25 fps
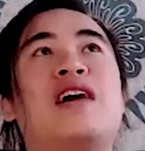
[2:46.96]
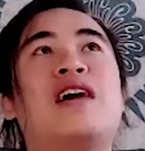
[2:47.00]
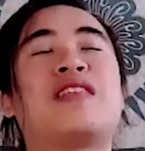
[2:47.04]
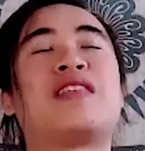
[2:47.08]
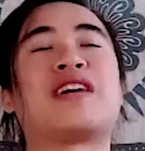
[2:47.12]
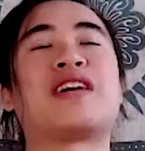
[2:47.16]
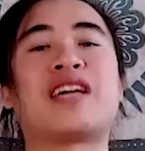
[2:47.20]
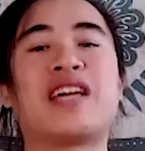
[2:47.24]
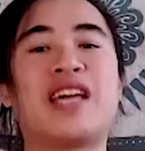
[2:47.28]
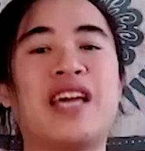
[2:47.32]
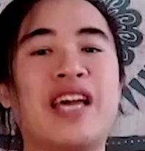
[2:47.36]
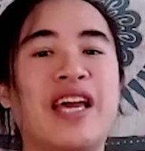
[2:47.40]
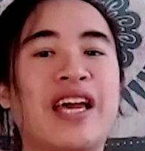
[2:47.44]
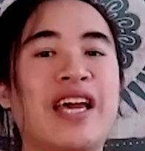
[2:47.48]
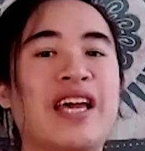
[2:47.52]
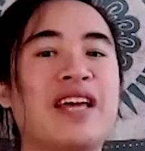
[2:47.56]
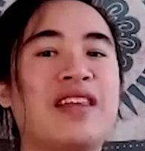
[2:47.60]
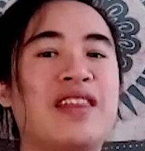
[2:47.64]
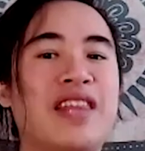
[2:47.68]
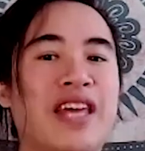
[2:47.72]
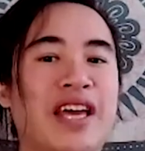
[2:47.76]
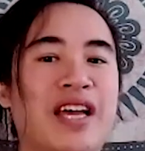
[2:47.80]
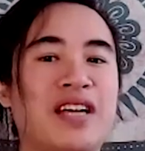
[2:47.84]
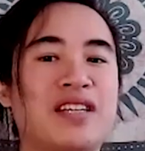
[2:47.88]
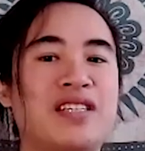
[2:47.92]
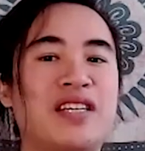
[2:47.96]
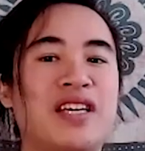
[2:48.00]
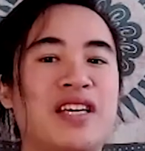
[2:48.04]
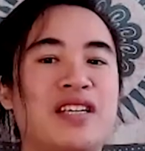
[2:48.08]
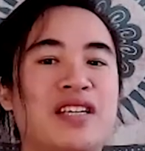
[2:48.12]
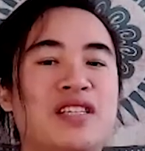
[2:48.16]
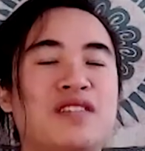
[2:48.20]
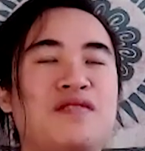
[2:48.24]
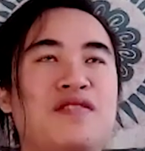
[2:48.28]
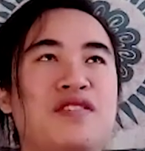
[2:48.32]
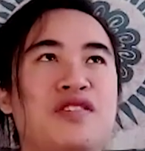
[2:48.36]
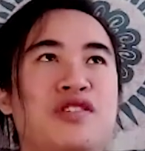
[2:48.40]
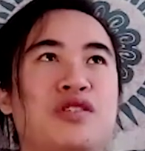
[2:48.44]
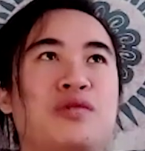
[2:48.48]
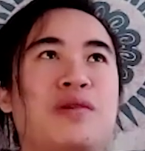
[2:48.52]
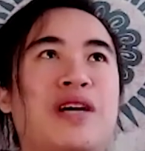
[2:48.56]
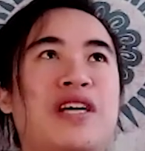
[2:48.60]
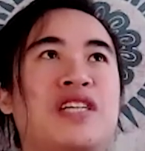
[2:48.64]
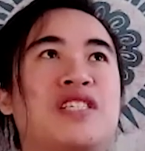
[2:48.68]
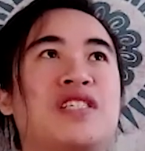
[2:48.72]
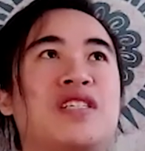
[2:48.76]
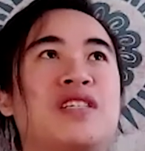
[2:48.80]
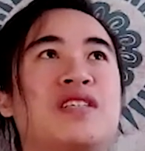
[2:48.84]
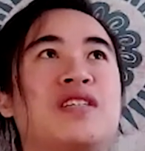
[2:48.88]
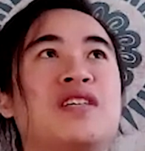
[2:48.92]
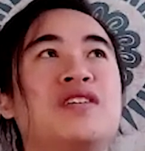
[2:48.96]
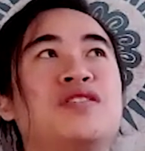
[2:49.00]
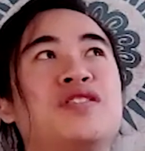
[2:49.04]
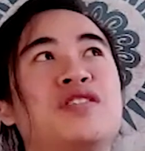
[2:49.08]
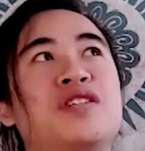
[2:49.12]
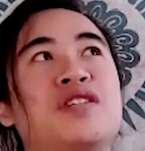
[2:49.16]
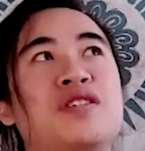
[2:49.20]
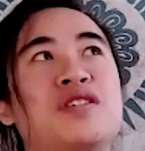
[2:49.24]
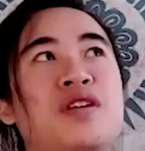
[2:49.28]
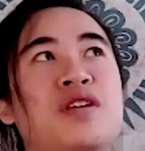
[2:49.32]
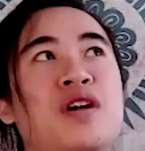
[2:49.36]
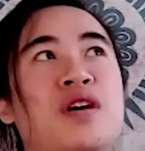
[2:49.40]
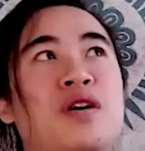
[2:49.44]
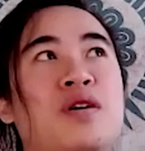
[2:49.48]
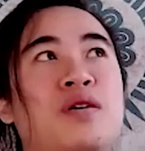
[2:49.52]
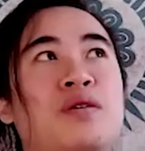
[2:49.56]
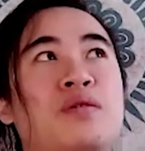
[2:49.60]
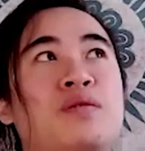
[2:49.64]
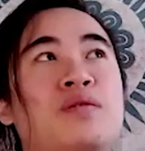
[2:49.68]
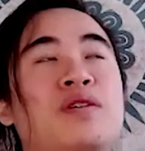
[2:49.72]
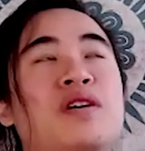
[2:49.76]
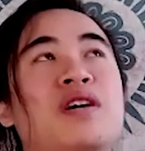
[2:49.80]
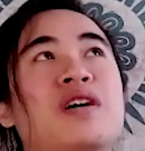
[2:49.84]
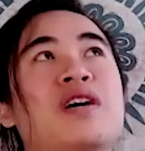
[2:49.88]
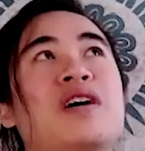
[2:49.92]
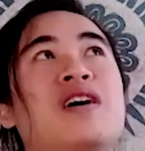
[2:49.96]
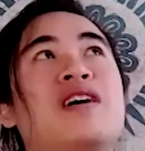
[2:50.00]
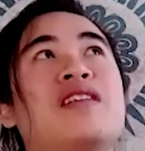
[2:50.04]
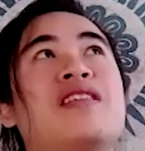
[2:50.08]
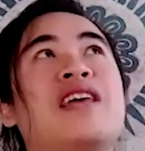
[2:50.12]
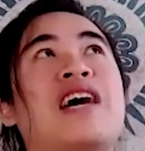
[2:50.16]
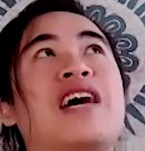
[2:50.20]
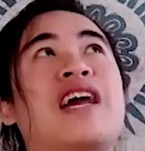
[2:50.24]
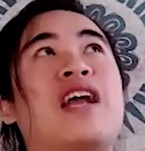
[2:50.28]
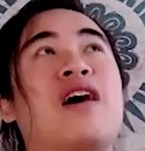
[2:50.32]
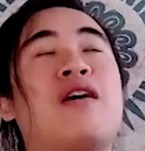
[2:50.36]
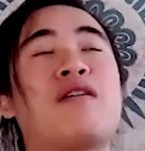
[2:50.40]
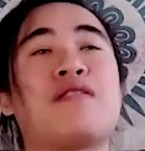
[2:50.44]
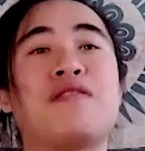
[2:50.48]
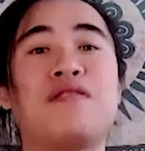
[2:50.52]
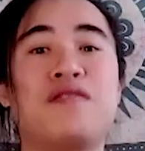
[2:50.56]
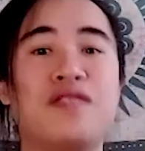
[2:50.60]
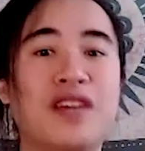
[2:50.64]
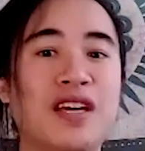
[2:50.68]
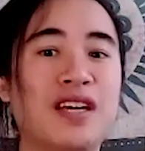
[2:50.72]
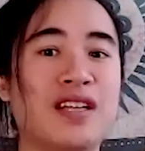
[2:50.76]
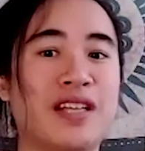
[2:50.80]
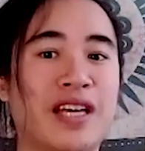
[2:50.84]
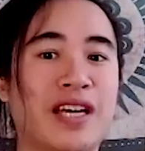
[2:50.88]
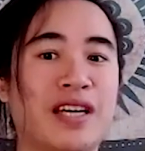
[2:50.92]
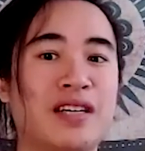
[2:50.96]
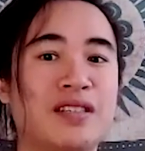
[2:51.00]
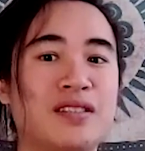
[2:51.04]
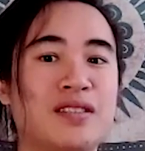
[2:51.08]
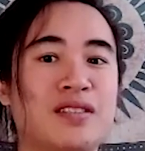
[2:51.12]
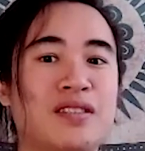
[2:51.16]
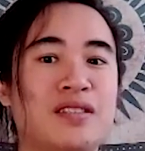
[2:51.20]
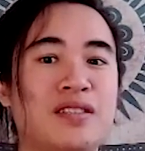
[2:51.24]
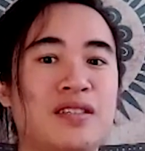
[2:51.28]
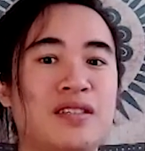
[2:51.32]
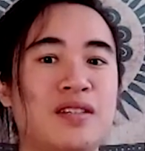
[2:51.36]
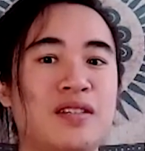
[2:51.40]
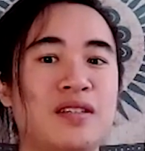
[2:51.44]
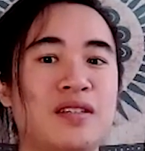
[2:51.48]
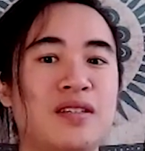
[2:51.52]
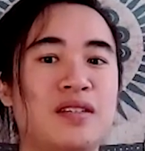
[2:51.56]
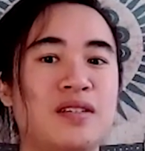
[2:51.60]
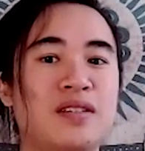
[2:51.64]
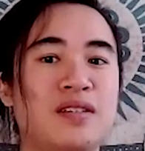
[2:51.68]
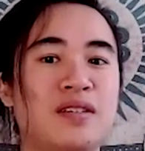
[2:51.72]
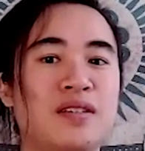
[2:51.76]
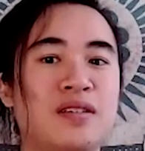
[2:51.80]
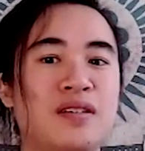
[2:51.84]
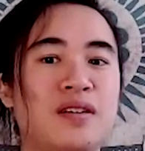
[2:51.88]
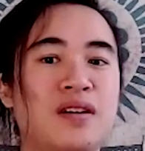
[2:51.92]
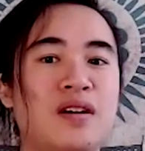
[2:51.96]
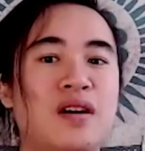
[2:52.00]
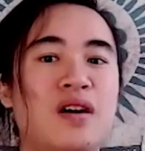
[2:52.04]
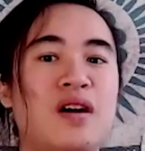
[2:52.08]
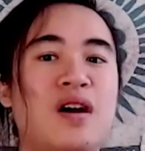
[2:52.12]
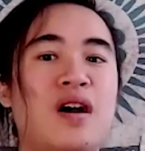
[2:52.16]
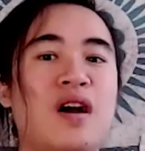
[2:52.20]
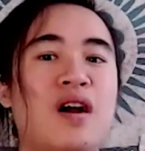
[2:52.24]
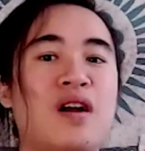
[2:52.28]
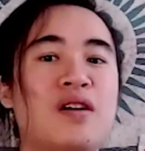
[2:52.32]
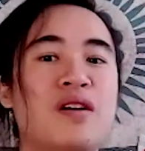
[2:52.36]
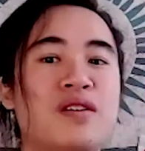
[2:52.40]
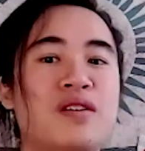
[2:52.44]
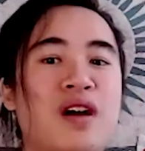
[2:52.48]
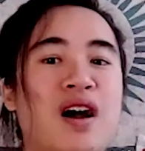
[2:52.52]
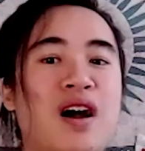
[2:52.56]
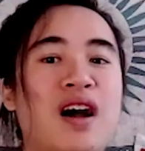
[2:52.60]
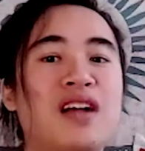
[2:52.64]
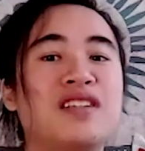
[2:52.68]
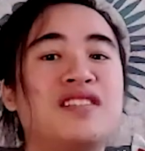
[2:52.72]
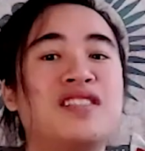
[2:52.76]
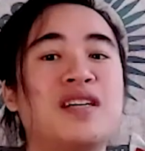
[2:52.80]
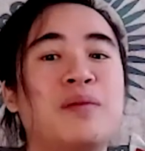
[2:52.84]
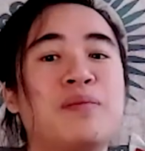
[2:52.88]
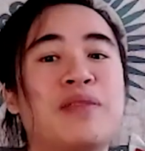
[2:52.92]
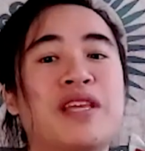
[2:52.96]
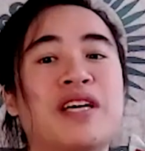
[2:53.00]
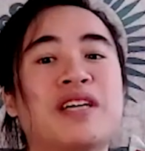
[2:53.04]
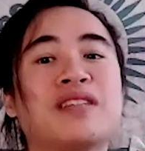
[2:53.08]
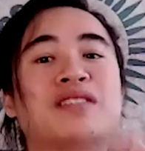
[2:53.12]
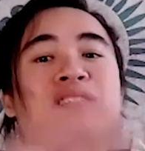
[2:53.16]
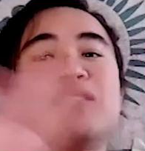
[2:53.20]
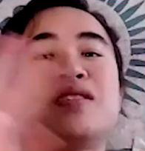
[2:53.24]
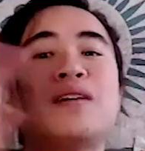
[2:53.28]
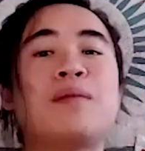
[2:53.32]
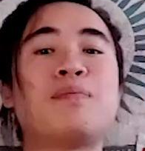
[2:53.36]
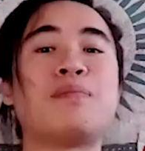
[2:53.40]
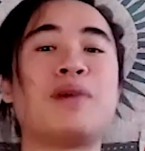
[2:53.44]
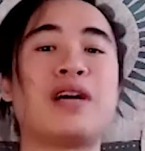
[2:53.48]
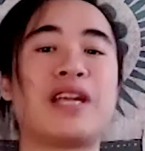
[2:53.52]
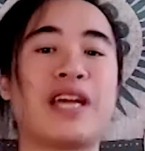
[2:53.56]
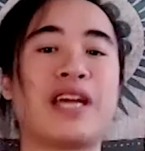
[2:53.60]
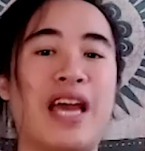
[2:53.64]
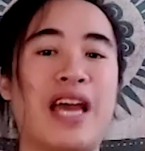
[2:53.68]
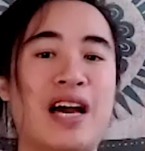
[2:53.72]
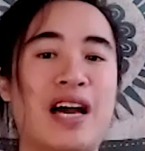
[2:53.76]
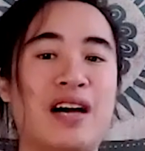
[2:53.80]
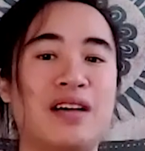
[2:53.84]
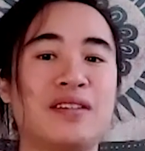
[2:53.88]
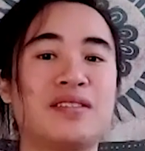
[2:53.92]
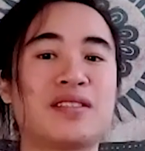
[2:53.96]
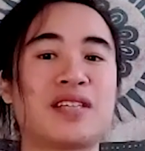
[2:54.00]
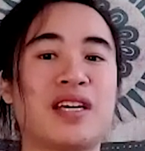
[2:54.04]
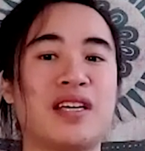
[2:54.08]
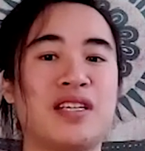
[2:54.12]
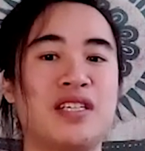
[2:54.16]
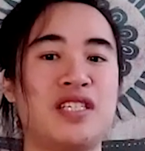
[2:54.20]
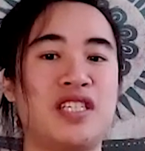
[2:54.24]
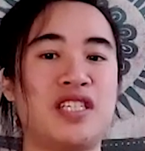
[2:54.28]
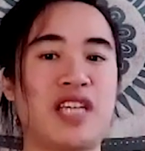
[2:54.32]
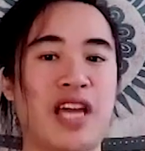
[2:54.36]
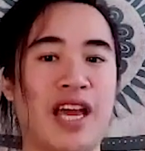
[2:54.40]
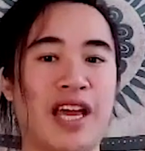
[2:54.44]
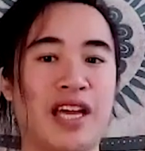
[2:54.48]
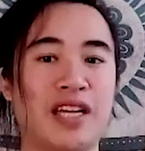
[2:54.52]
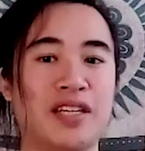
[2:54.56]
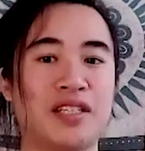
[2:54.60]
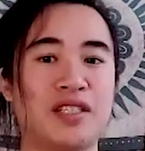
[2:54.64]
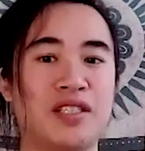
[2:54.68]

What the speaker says: And the key thing to individuation is to know that our feelings are not something somebody else can change.